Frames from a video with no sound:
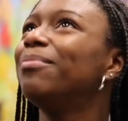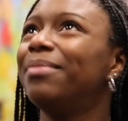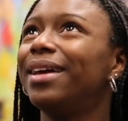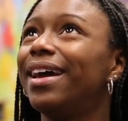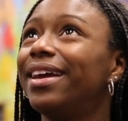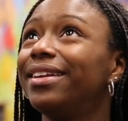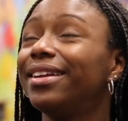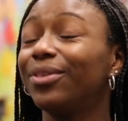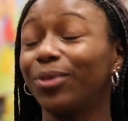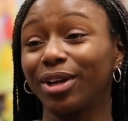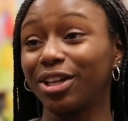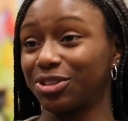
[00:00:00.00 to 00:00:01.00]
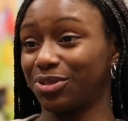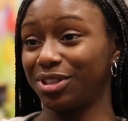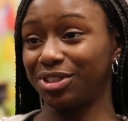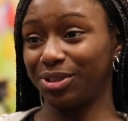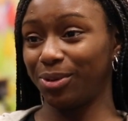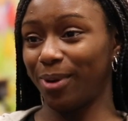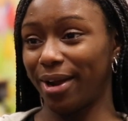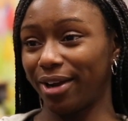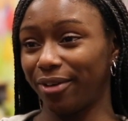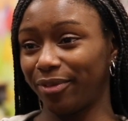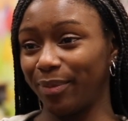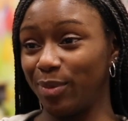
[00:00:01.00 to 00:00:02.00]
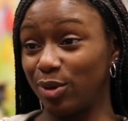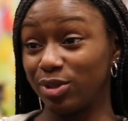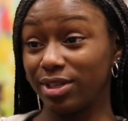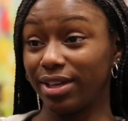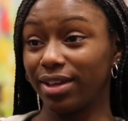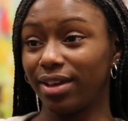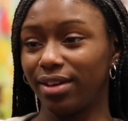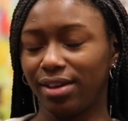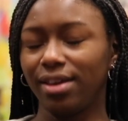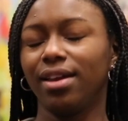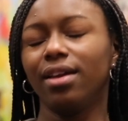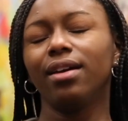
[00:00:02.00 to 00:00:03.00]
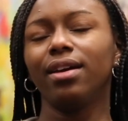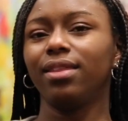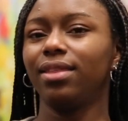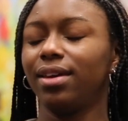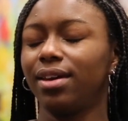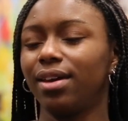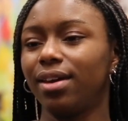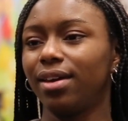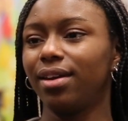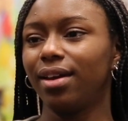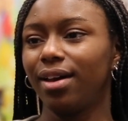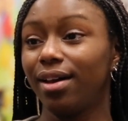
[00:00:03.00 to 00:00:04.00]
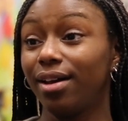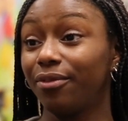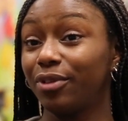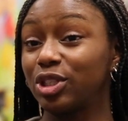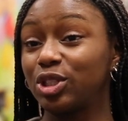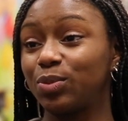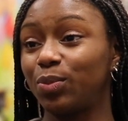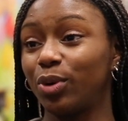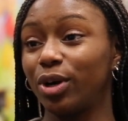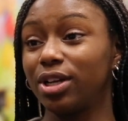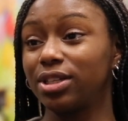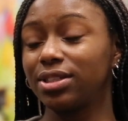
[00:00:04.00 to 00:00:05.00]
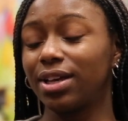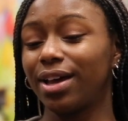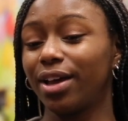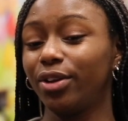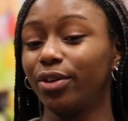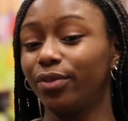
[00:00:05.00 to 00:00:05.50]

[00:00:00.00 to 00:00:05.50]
Band and orchestra and show choir for music. And then for sports, I do